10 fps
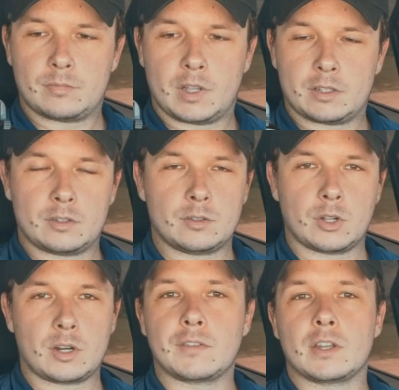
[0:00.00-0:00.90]
You
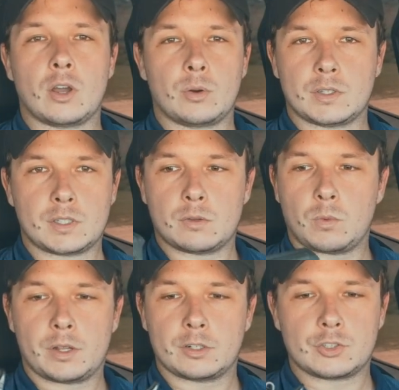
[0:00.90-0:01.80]
don't even notice it
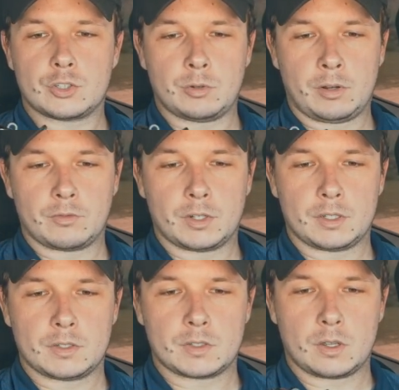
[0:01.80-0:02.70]
while you're shooting,
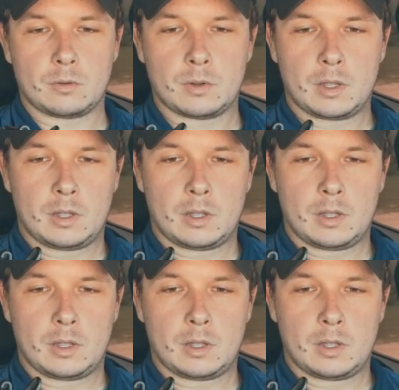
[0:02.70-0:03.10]
really. So